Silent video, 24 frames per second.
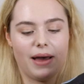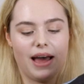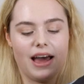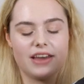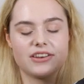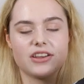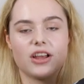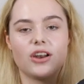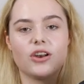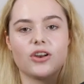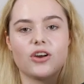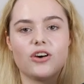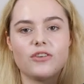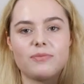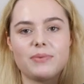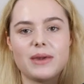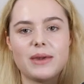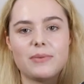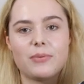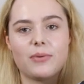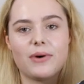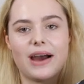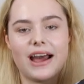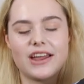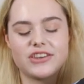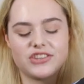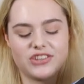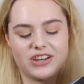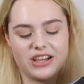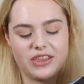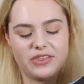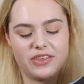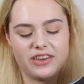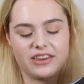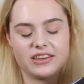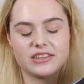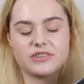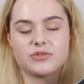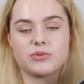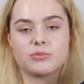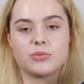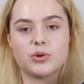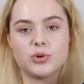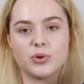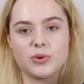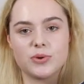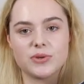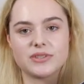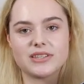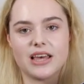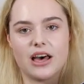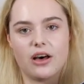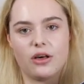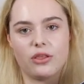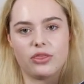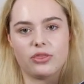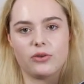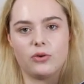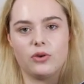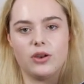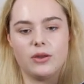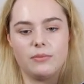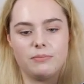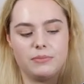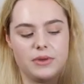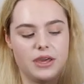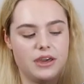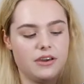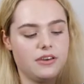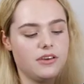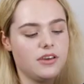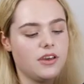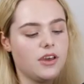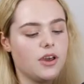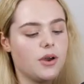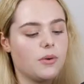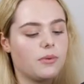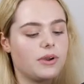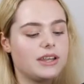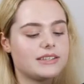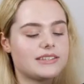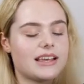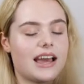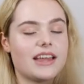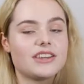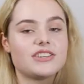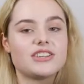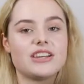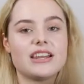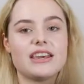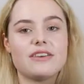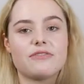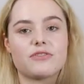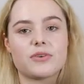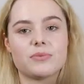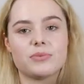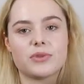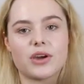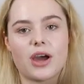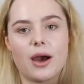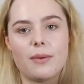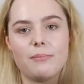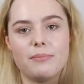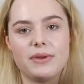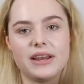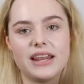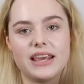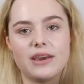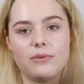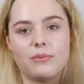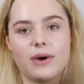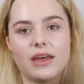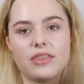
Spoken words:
pad, a lot of people actually think is from Horse Health or LEWES, when it's actually from the company